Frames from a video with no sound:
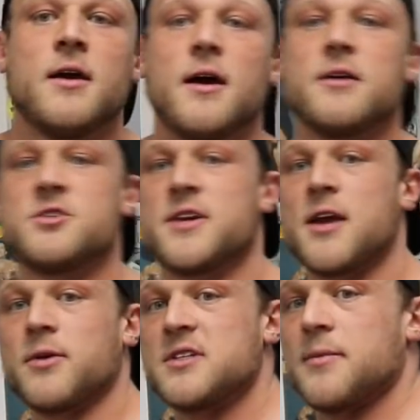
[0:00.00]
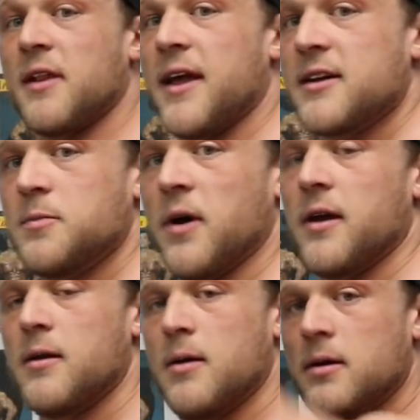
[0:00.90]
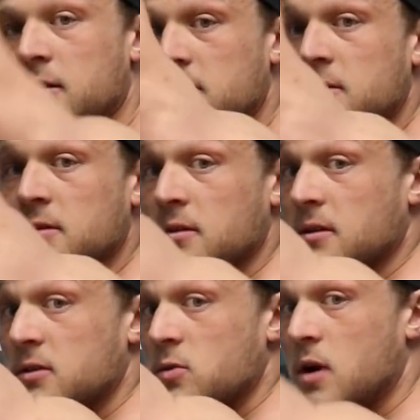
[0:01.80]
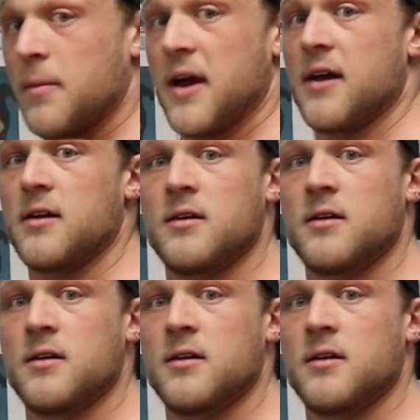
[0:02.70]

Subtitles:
so you can't really see my legs, but that's where I'm at.